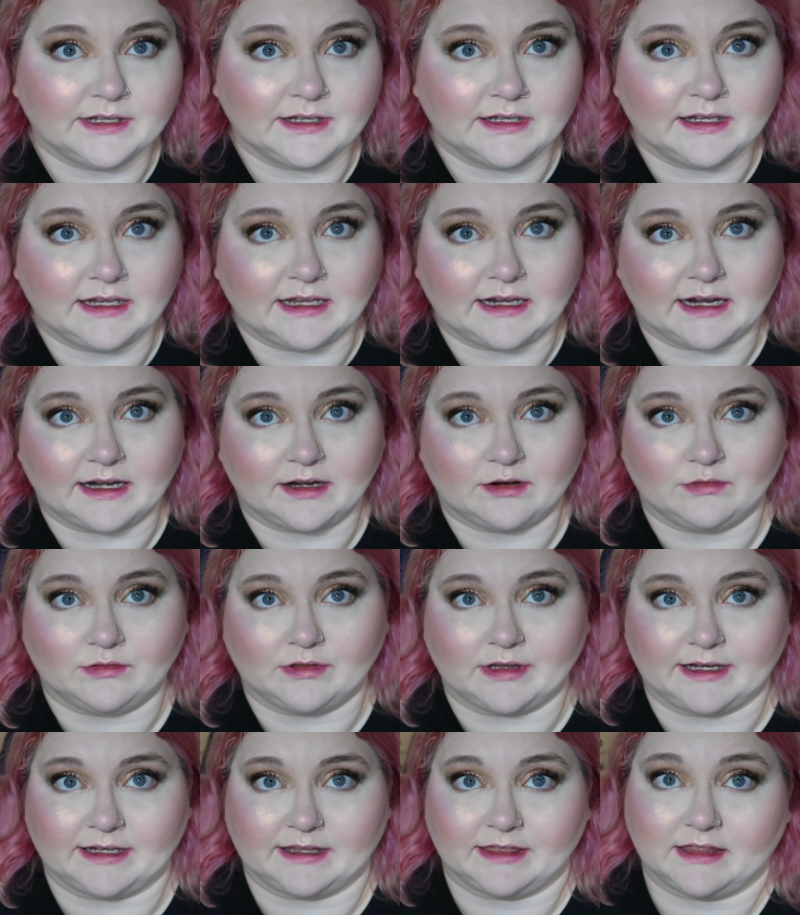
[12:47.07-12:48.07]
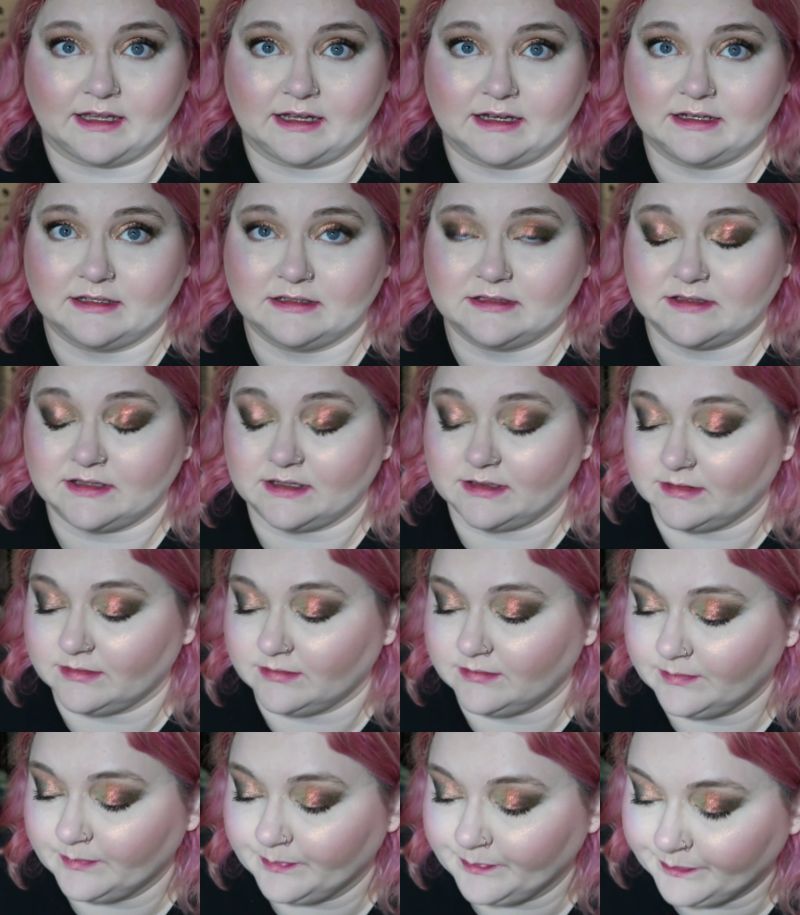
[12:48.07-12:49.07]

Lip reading: and I don't like that. So